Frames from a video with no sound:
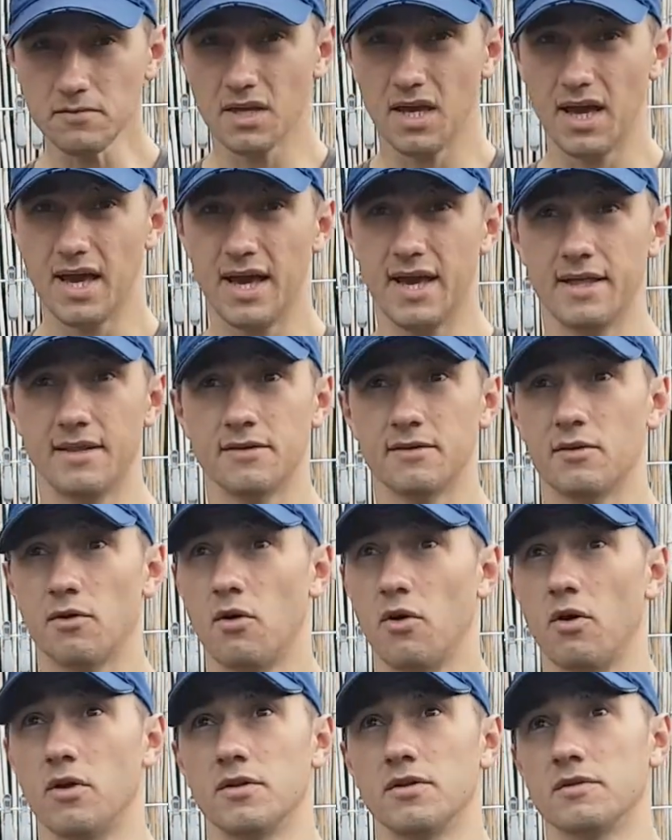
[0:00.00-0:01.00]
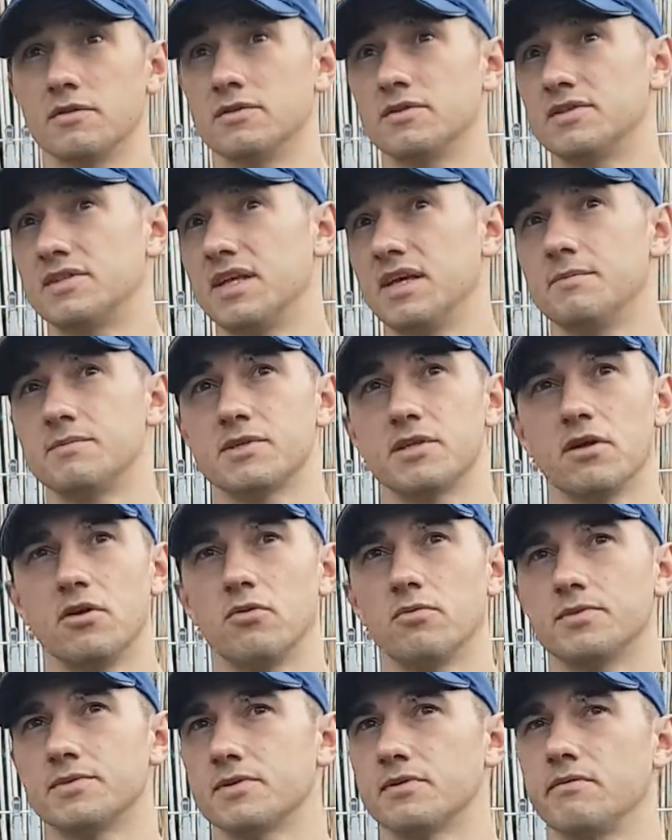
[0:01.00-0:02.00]
And on steep
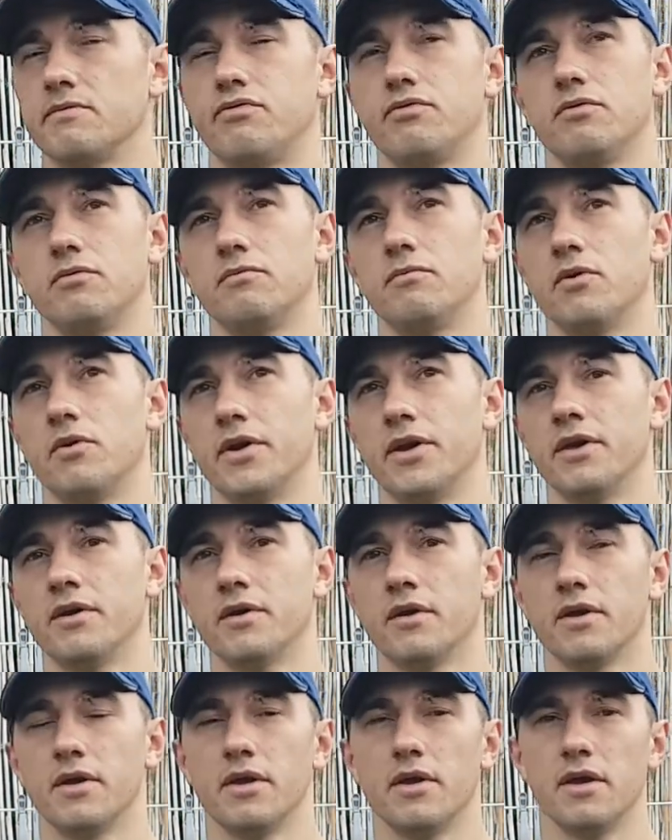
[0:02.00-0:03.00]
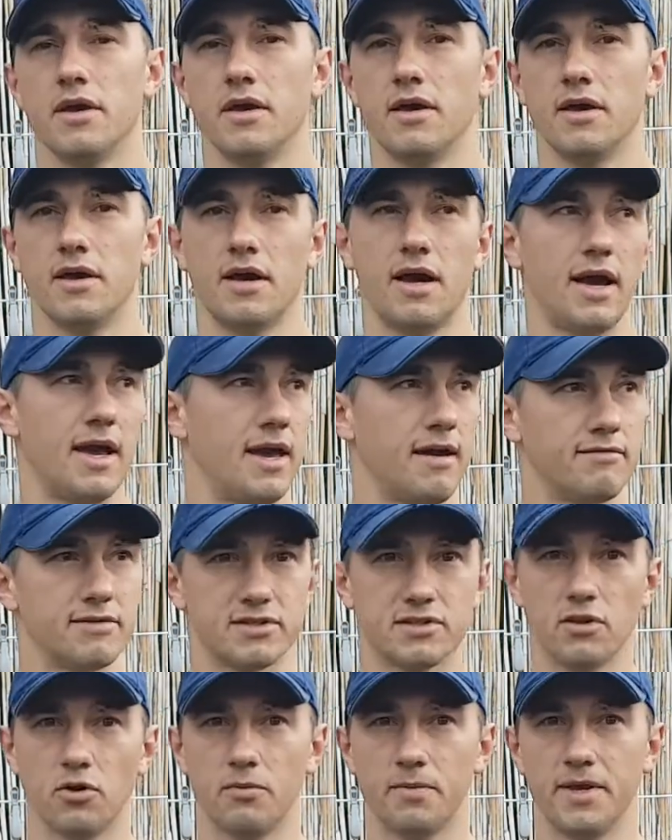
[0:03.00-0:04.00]
slopes, oh boy, I have a slope